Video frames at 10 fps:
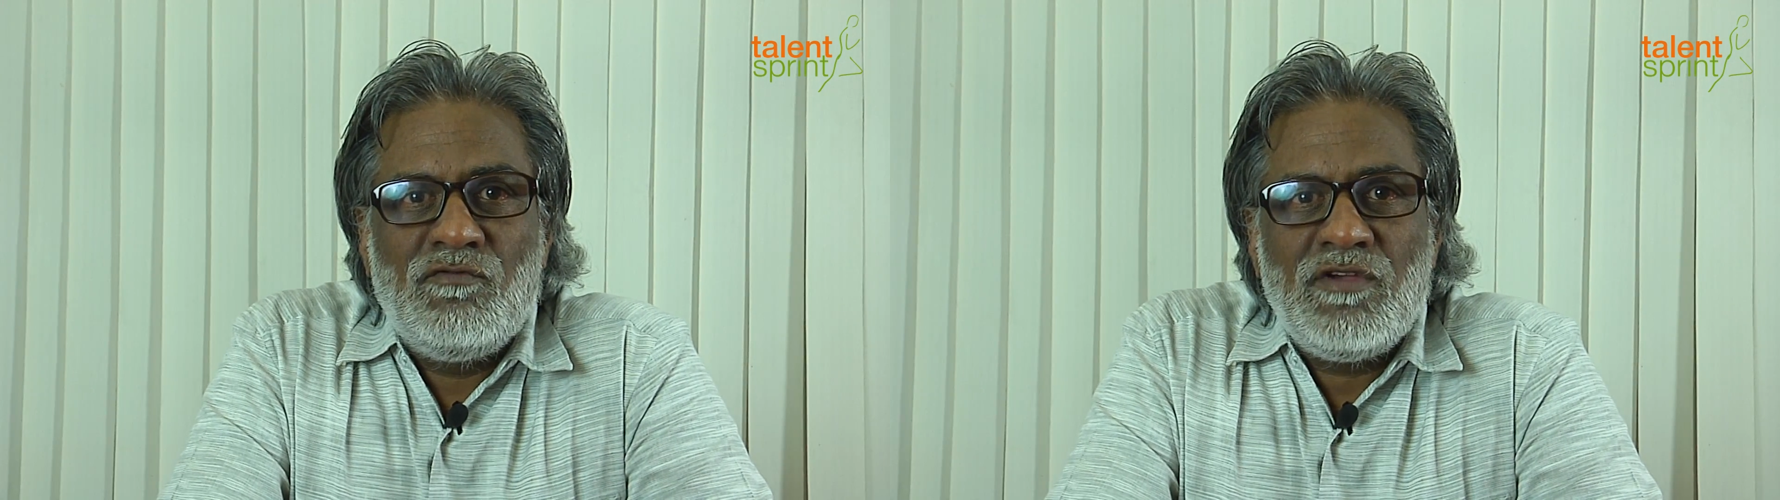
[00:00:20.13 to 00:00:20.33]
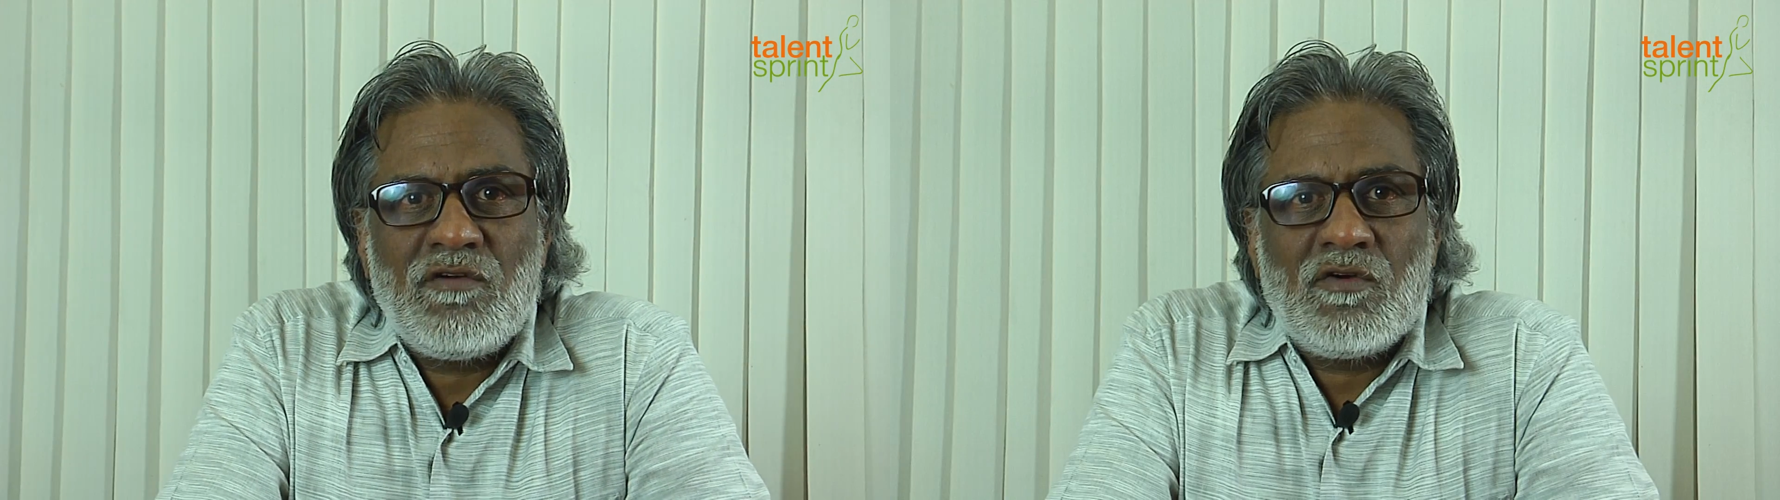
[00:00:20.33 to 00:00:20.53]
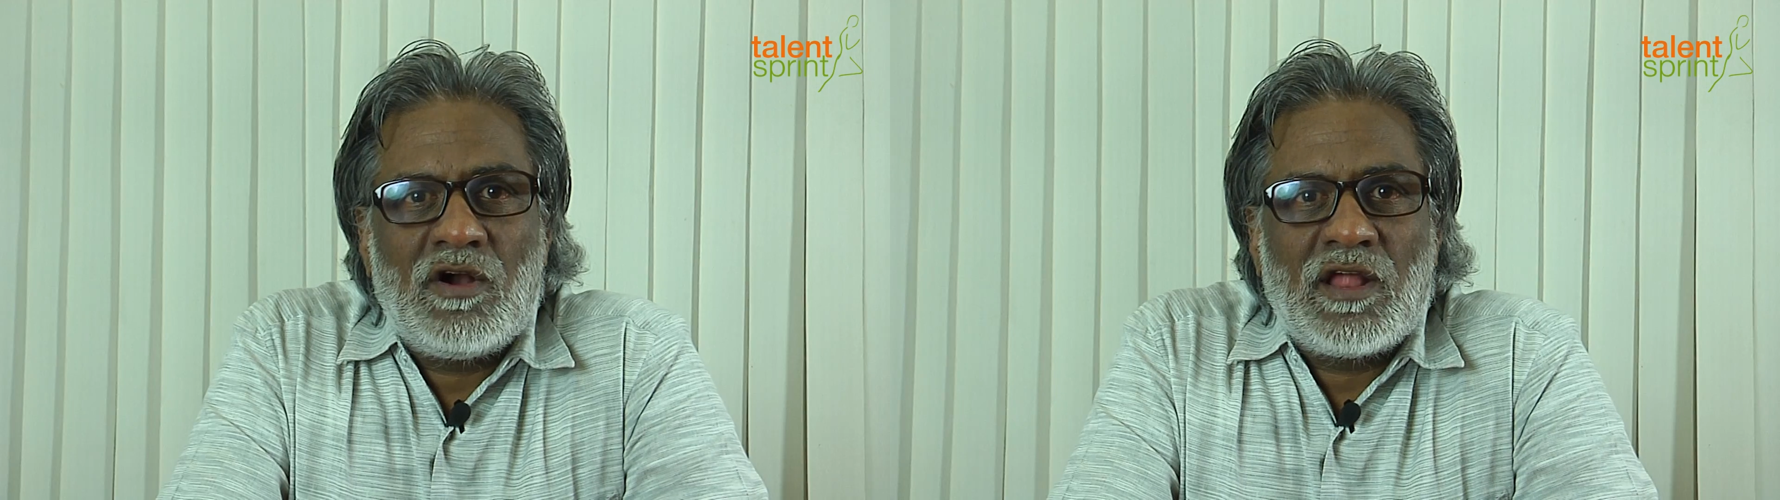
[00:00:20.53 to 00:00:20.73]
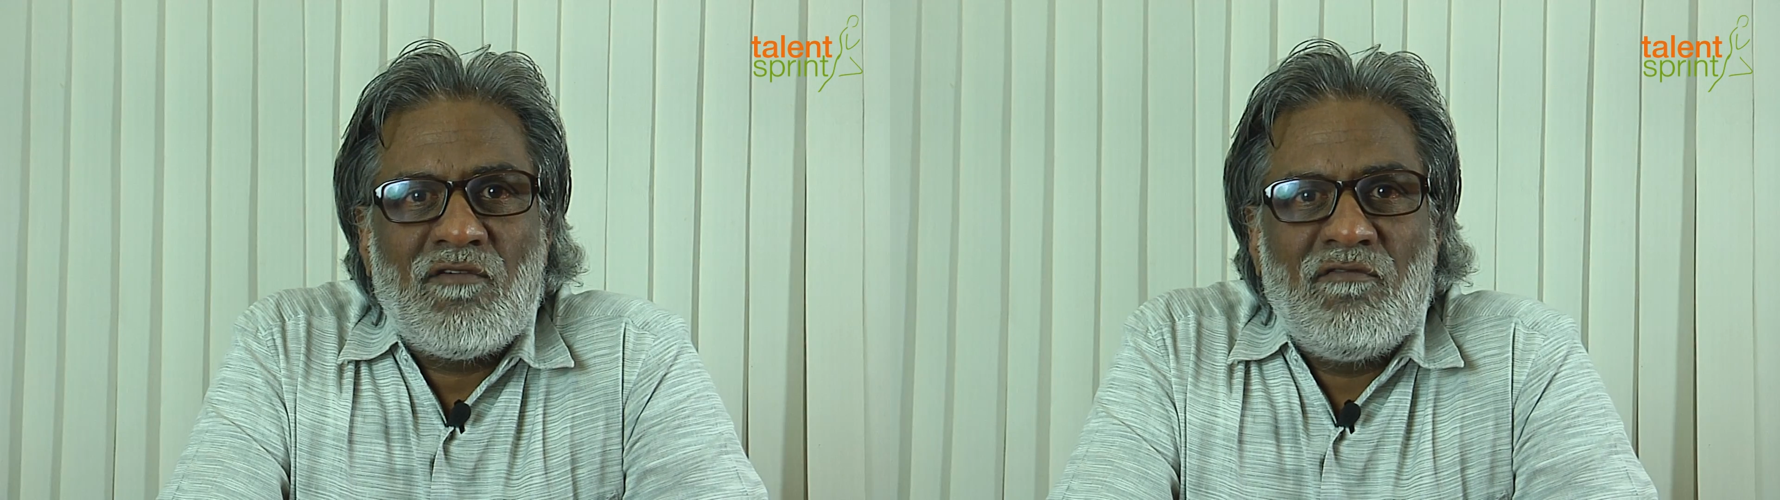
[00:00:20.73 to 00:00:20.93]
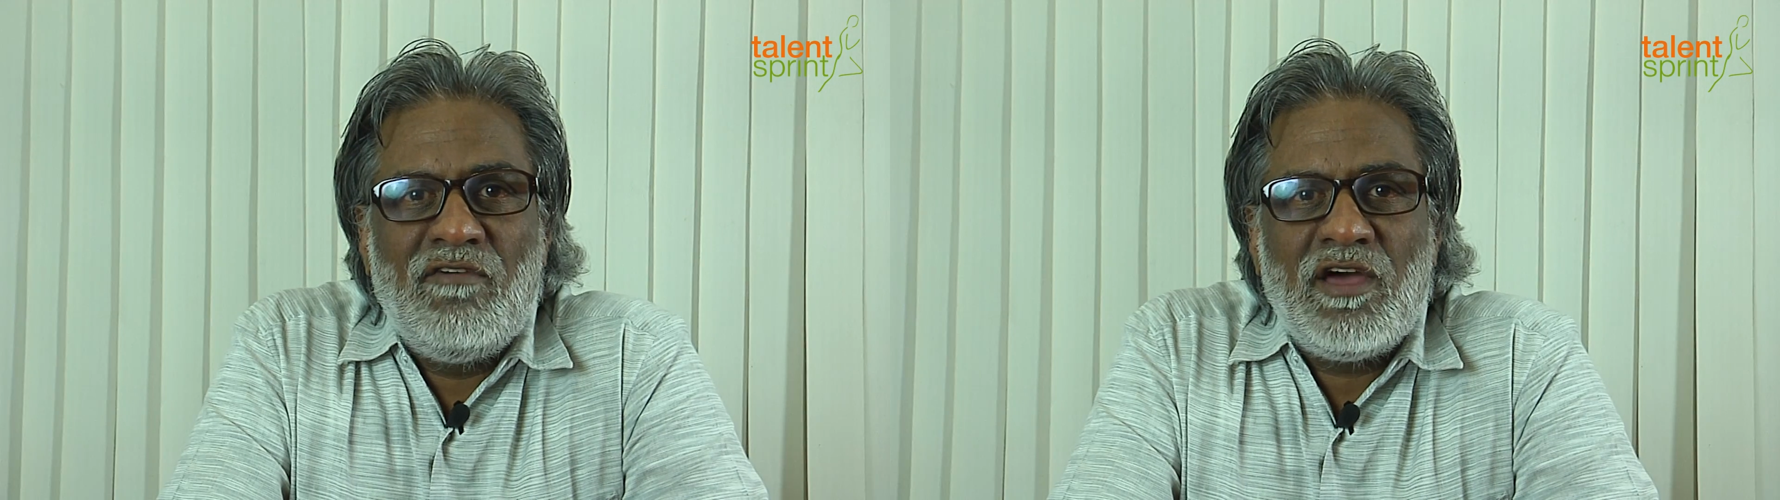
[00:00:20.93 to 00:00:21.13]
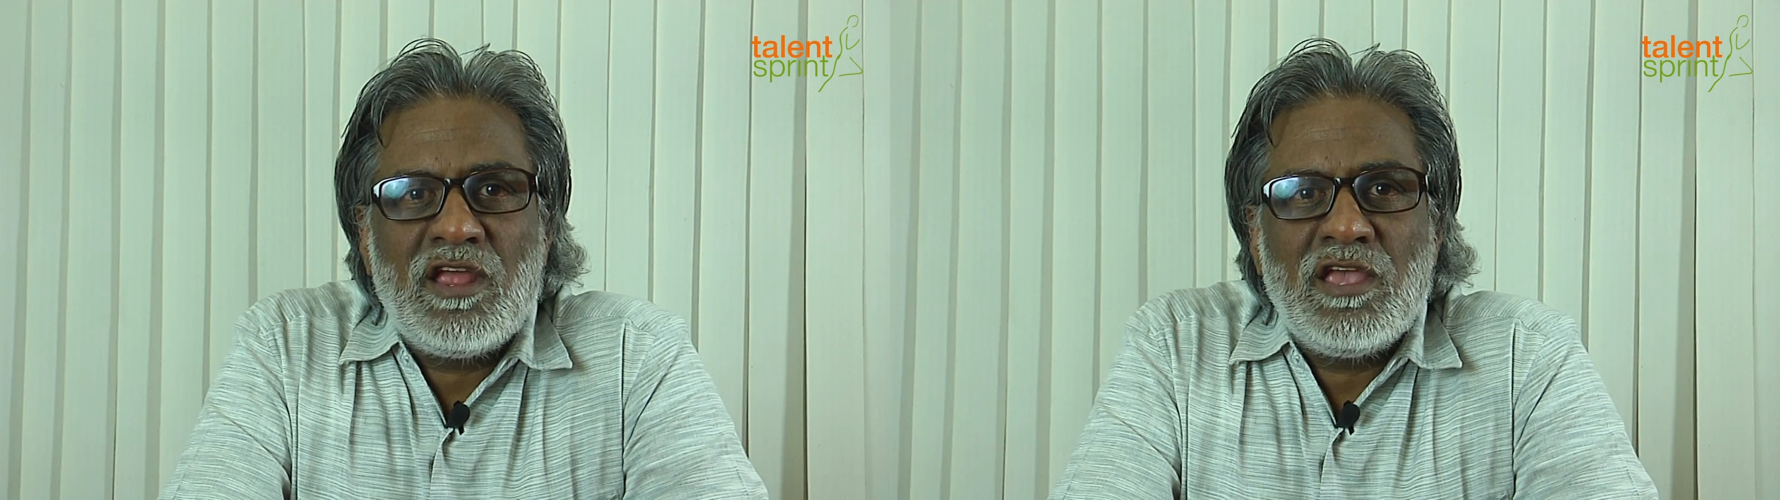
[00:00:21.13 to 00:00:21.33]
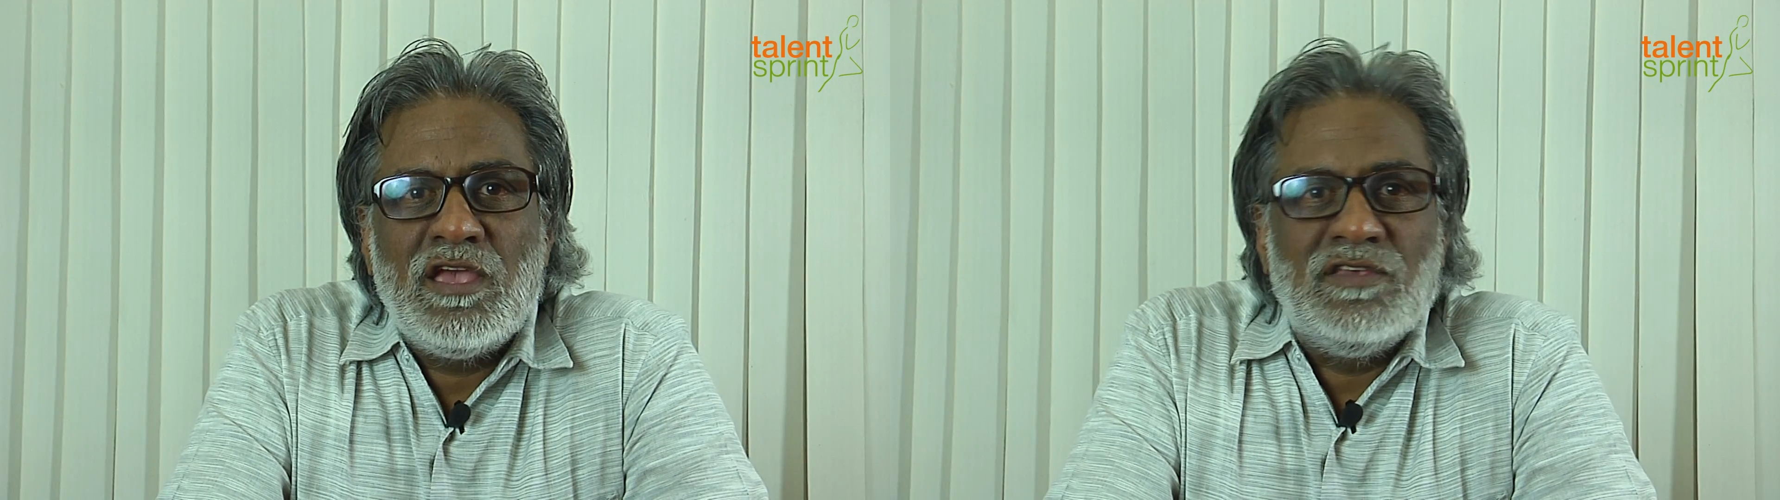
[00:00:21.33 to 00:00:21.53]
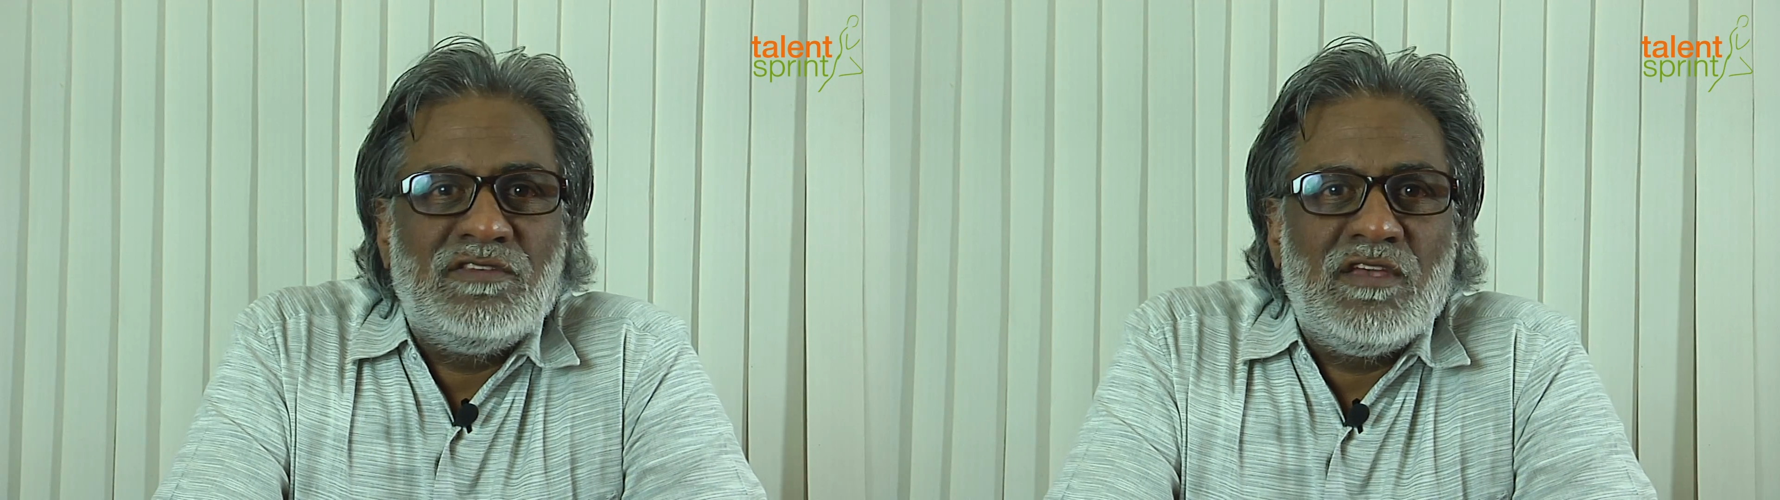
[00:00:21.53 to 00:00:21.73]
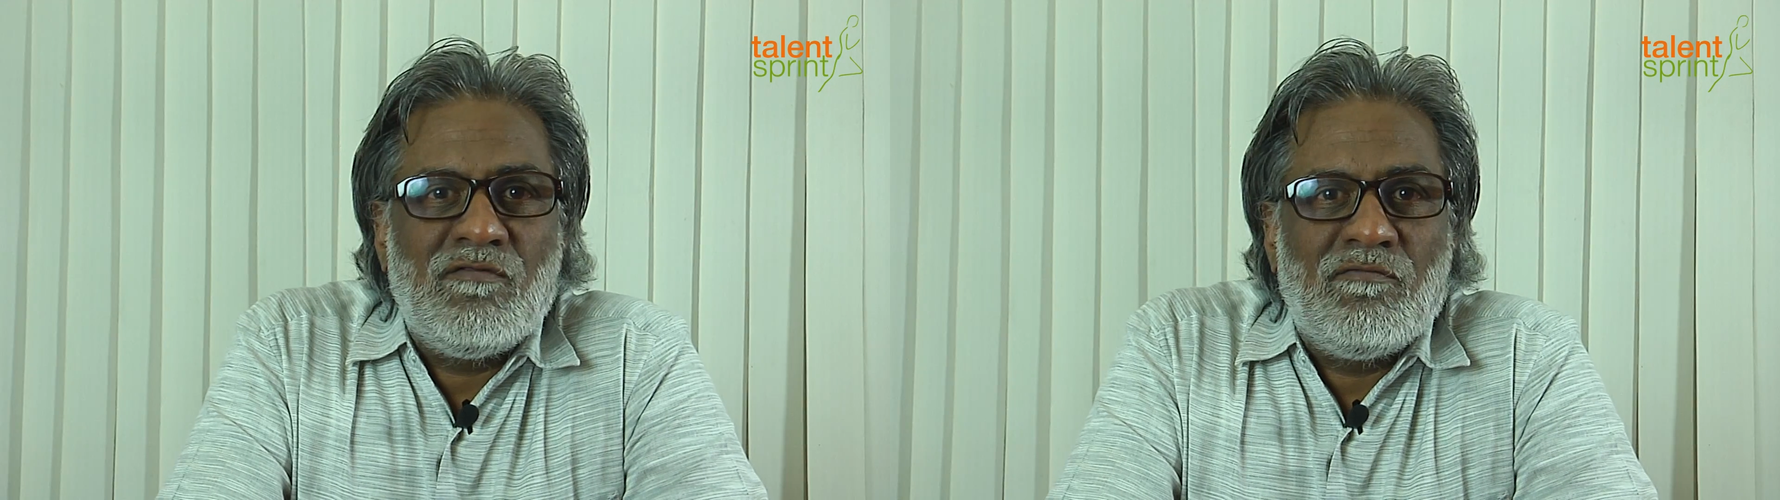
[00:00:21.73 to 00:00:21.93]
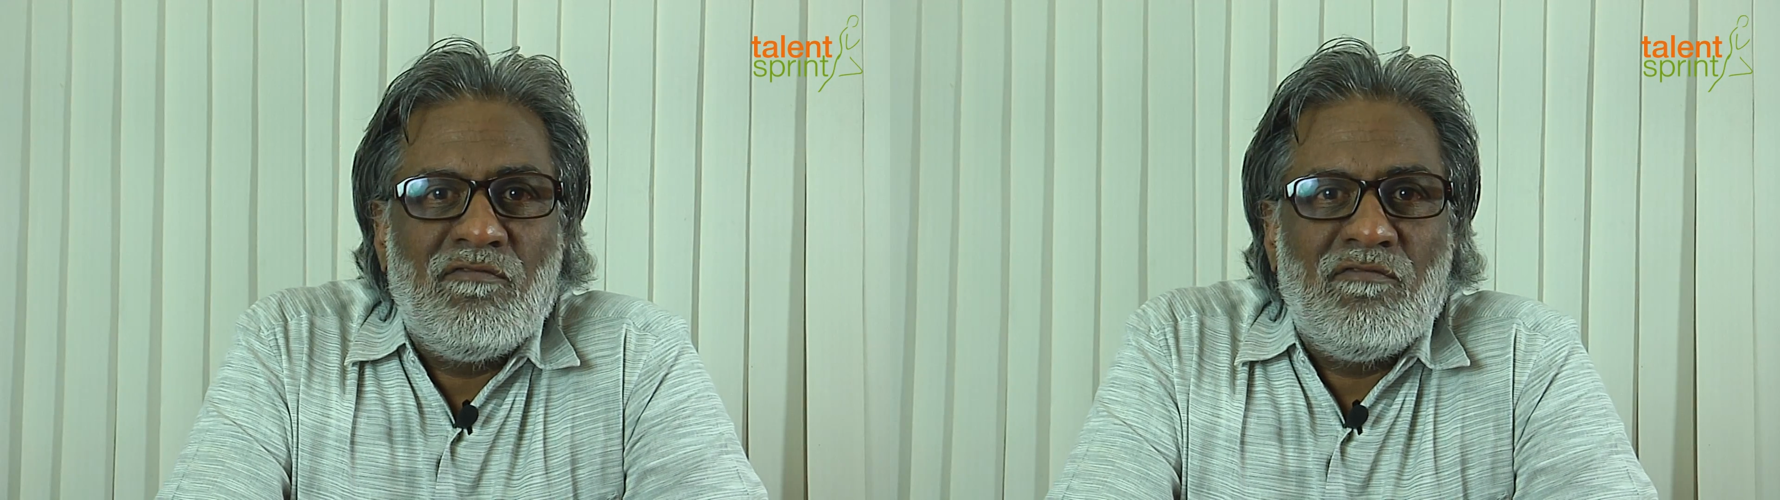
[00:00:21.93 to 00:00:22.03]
We have got a very easy